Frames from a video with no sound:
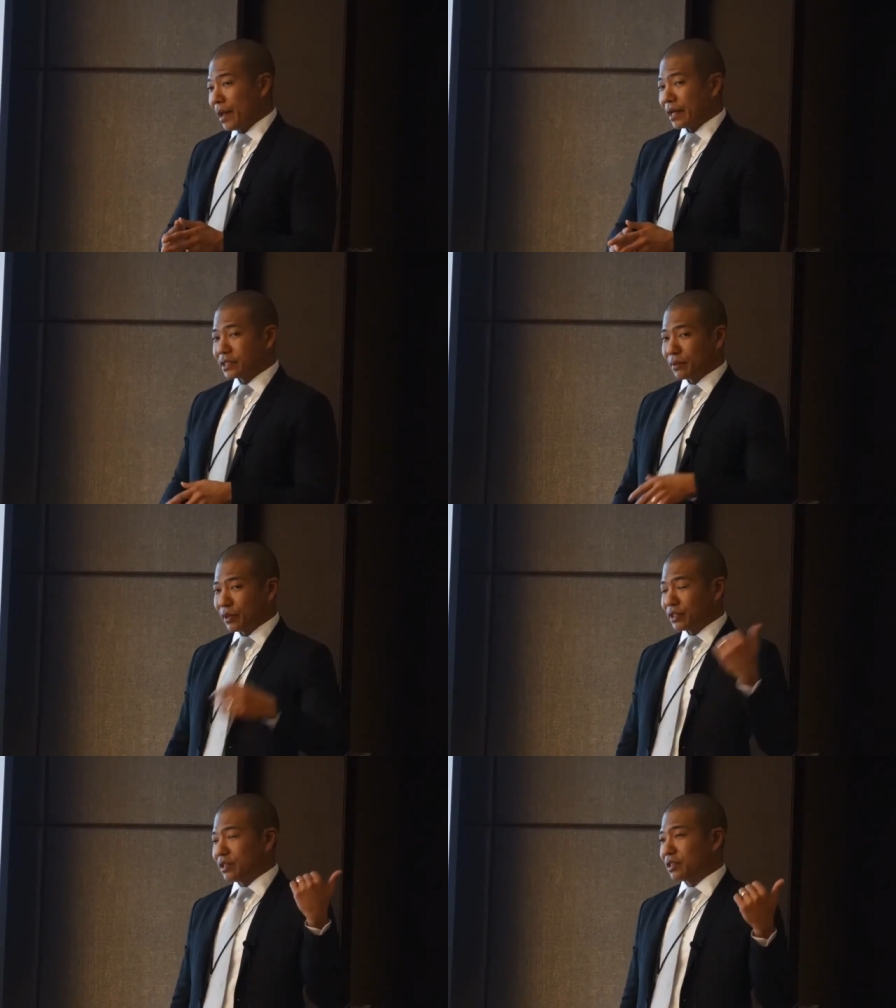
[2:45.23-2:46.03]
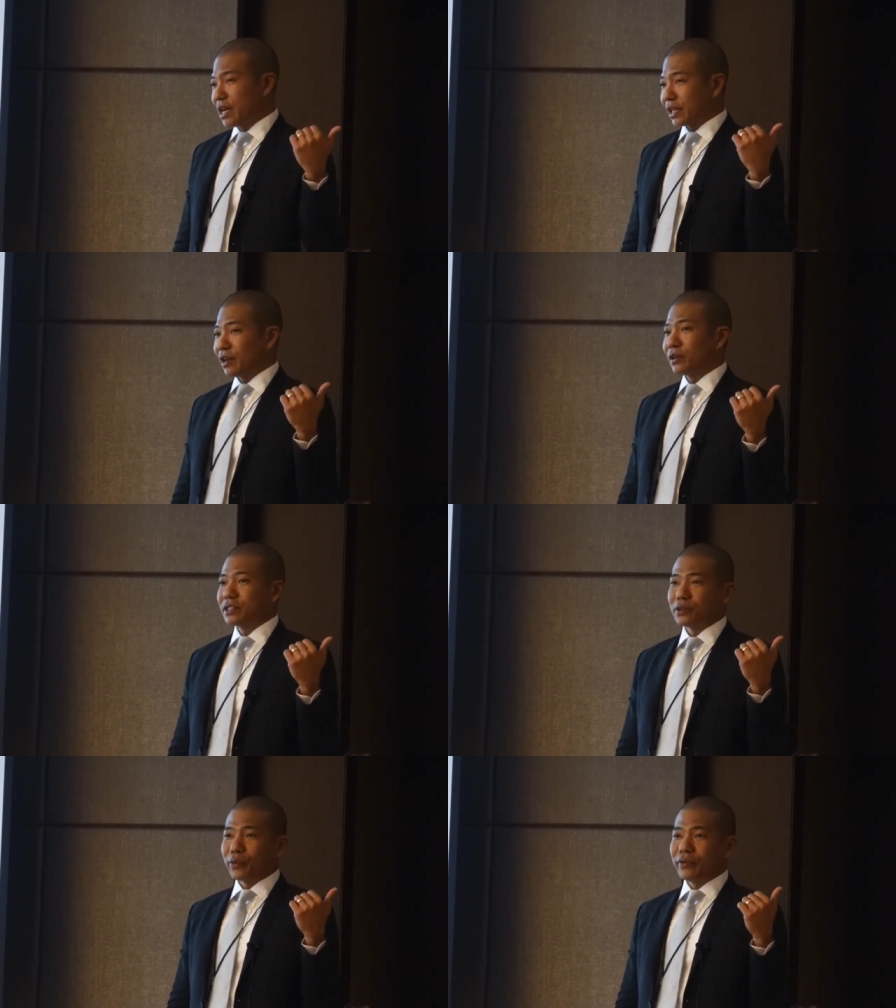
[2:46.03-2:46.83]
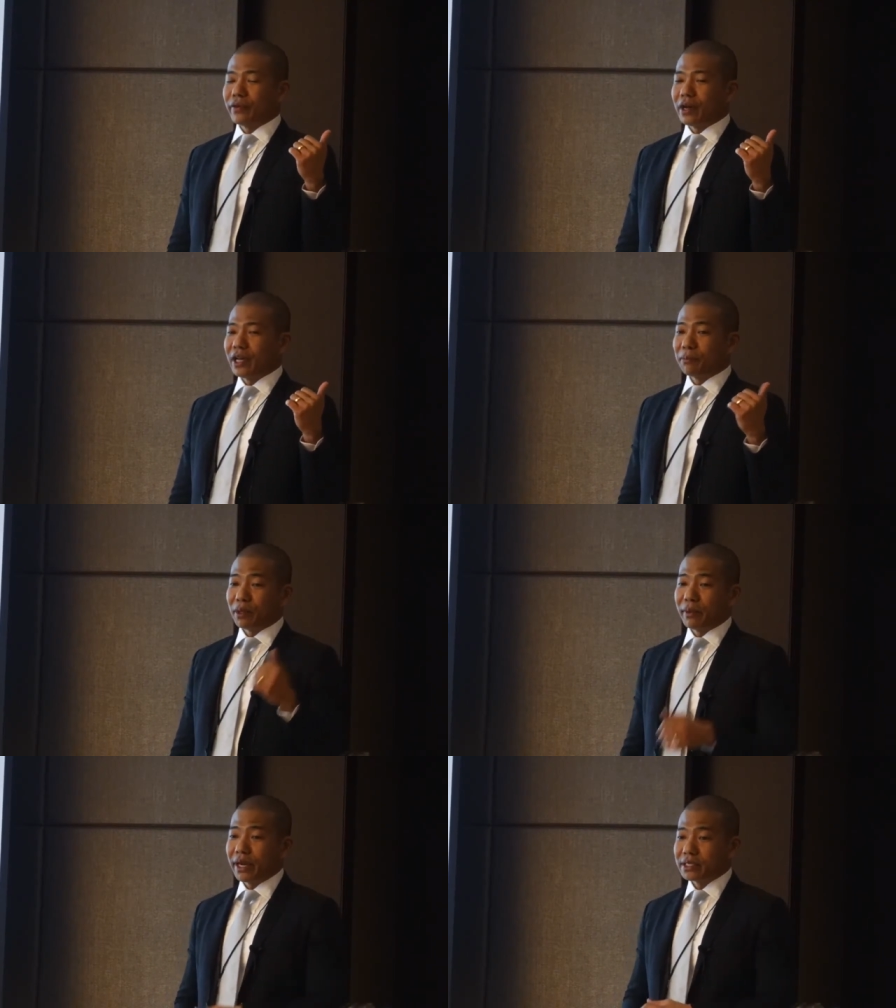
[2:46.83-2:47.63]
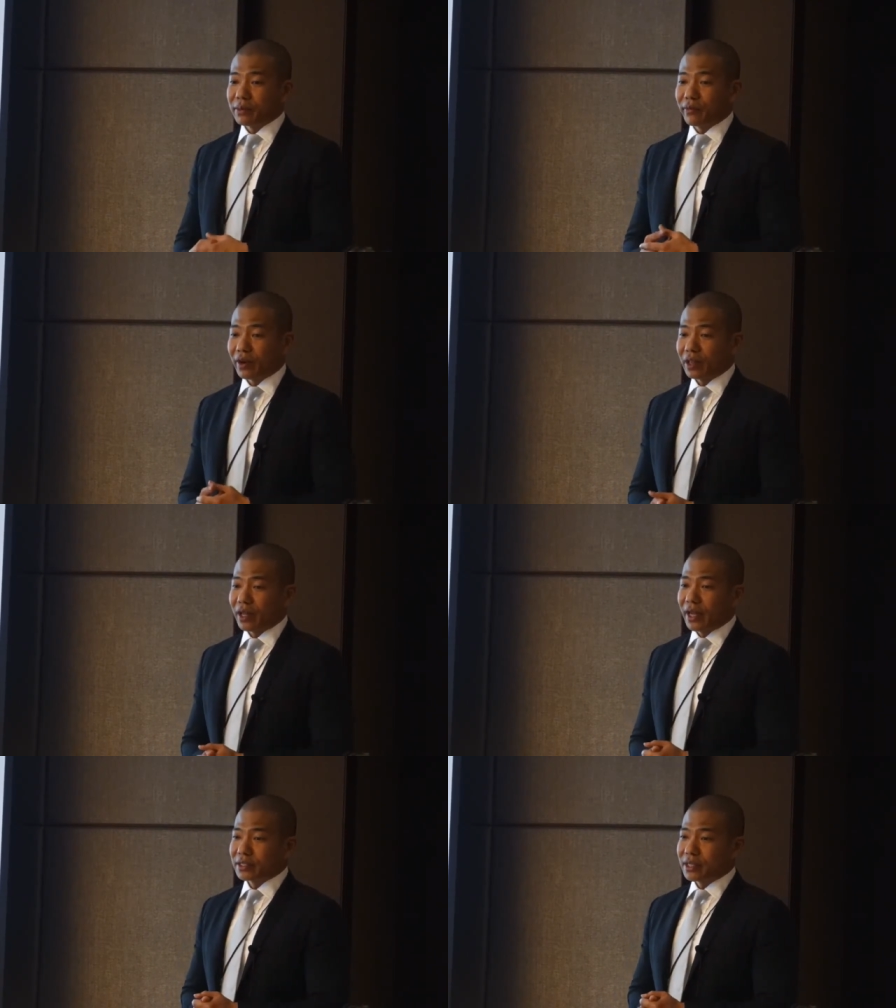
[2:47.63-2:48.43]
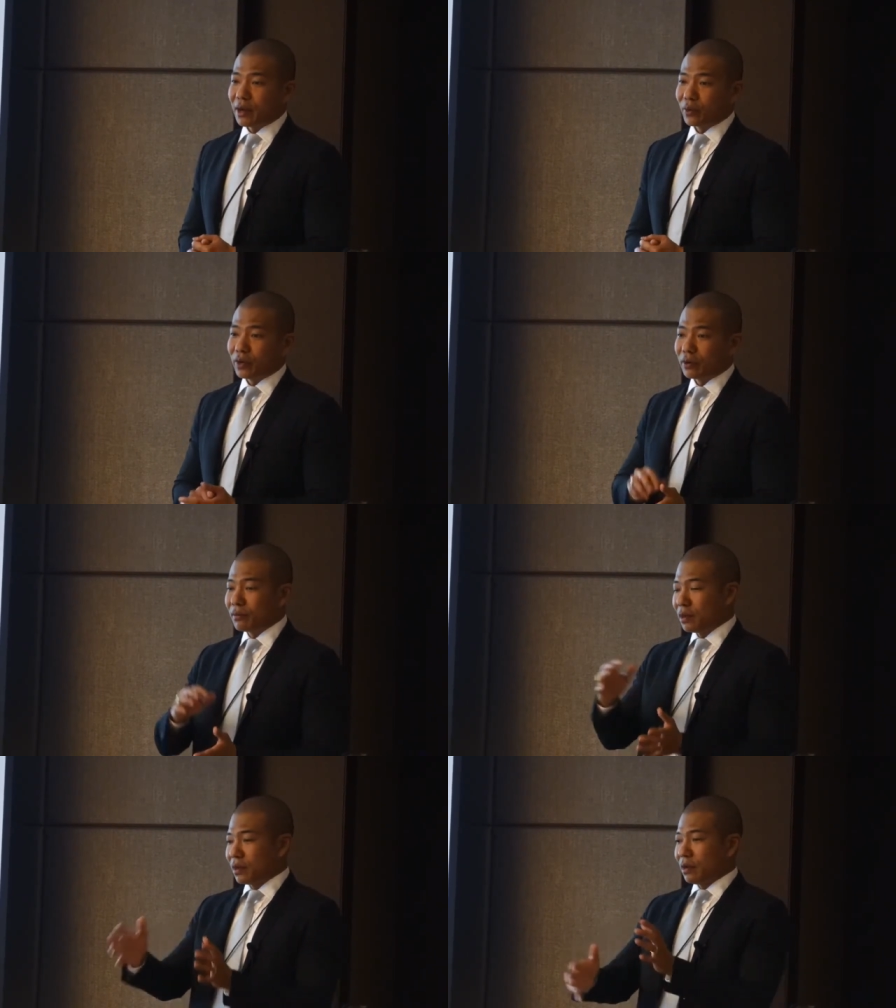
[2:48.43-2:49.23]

And some of the technologies that we've implemented at some of our clients that were